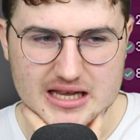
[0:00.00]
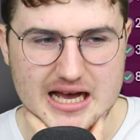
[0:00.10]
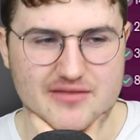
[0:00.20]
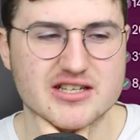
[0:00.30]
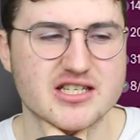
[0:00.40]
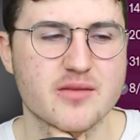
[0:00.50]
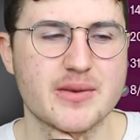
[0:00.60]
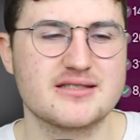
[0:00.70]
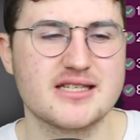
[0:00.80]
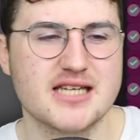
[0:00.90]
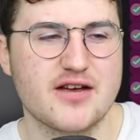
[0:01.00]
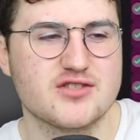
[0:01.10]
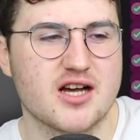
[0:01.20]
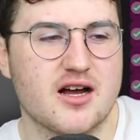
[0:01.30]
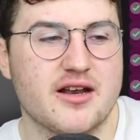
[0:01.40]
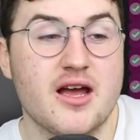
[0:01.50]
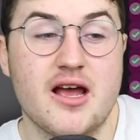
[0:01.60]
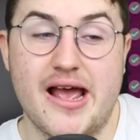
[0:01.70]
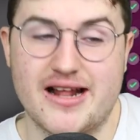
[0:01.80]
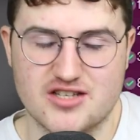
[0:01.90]
and this is the business I've done
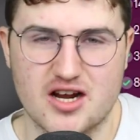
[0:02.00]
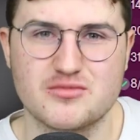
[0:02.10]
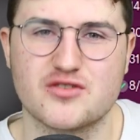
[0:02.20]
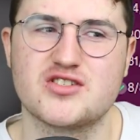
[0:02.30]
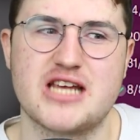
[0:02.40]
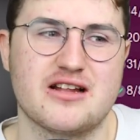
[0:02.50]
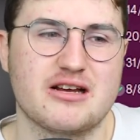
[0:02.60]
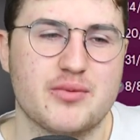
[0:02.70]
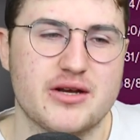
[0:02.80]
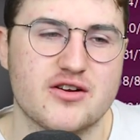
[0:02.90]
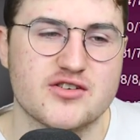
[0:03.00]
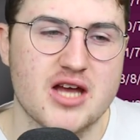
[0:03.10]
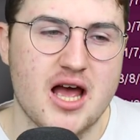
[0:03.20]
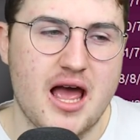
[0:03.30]
in terms of selling players.